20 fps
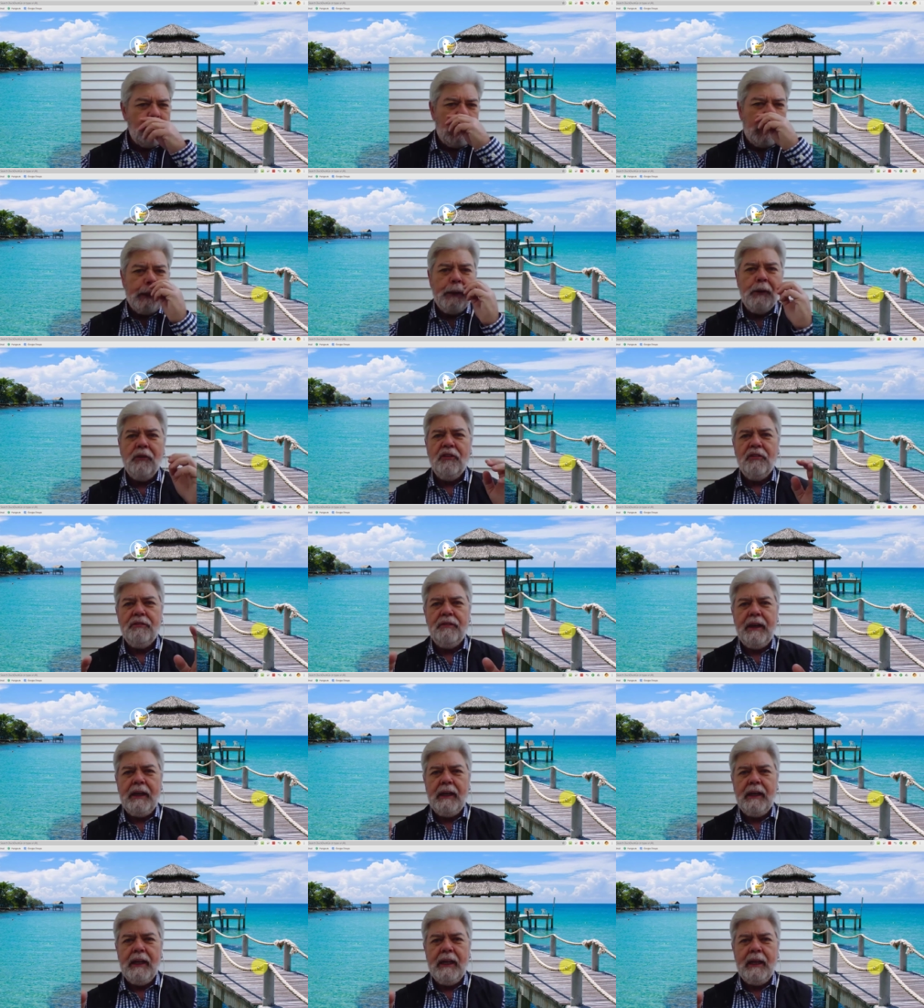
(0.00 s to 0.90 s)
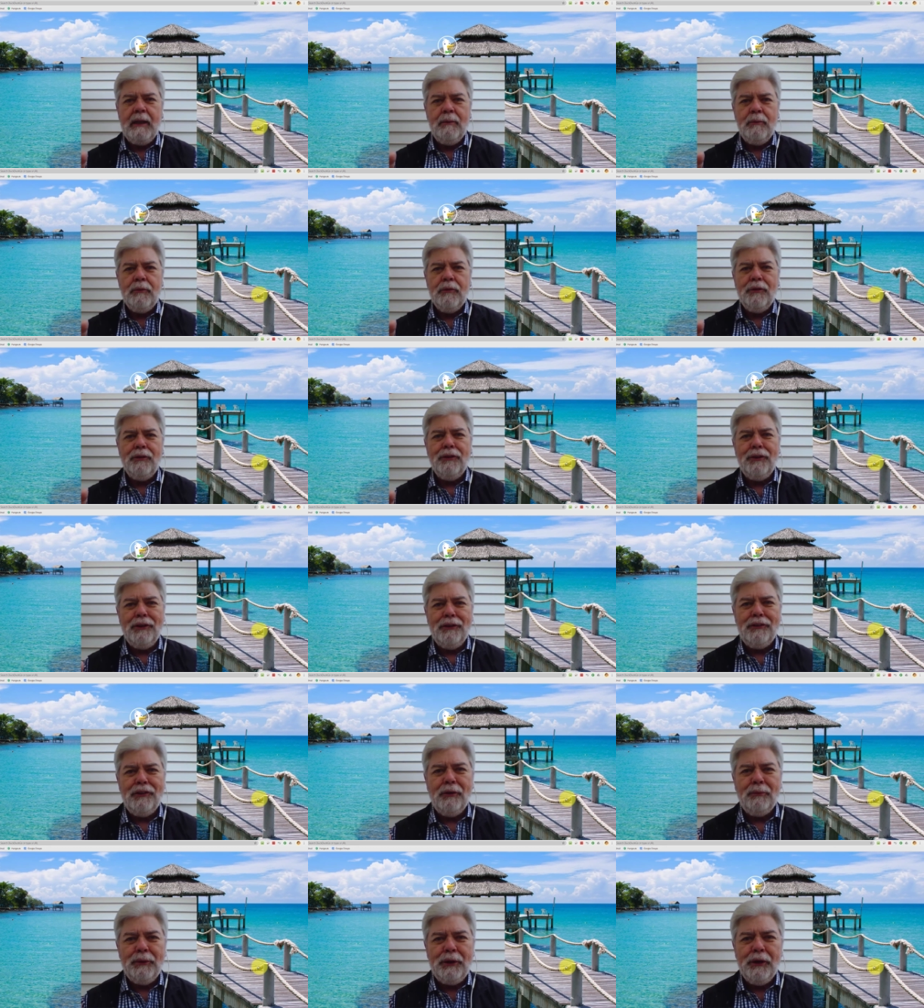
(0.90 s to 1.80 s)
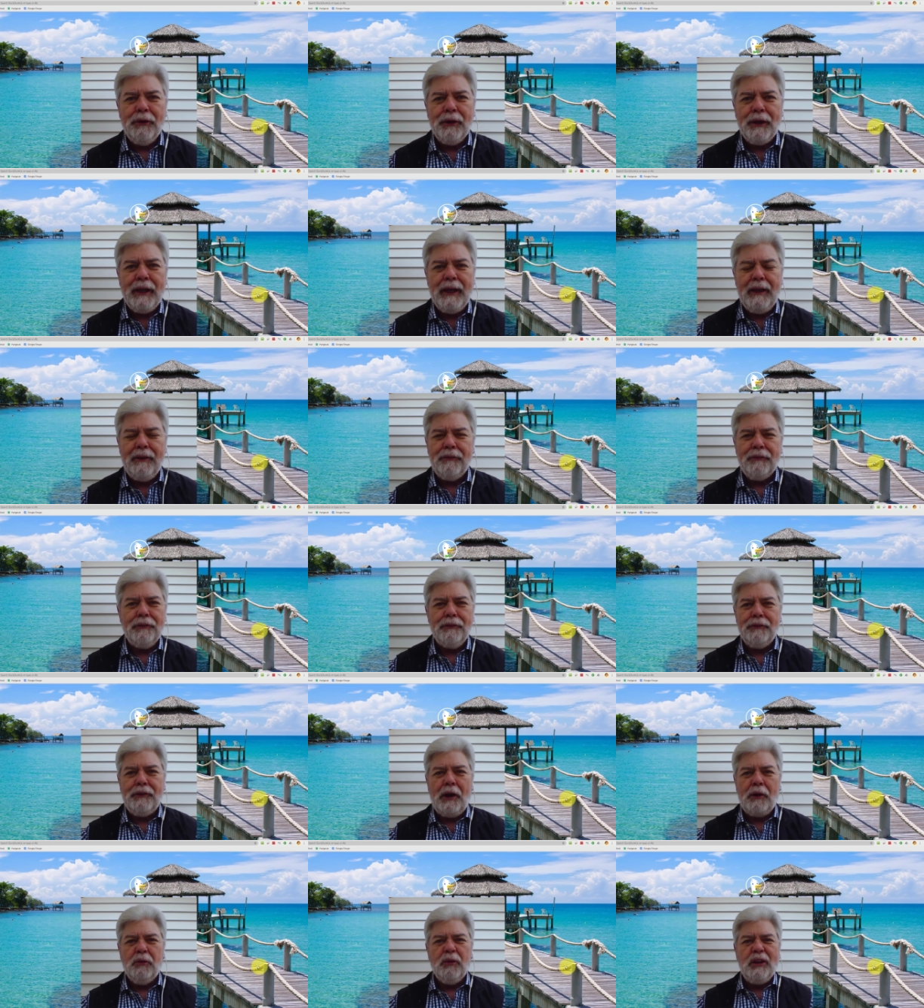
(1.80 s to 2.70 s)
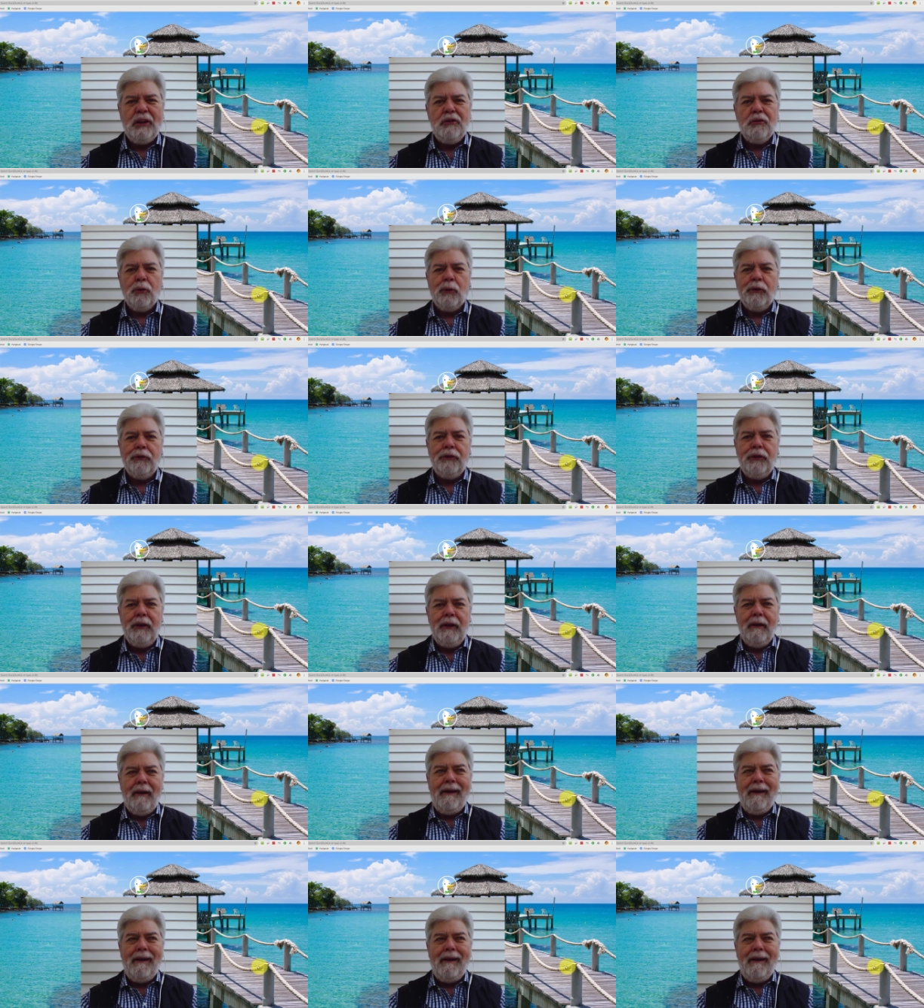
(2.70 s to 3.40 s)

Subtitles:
I use fake names until you tell me okay, so it's not really Georgie.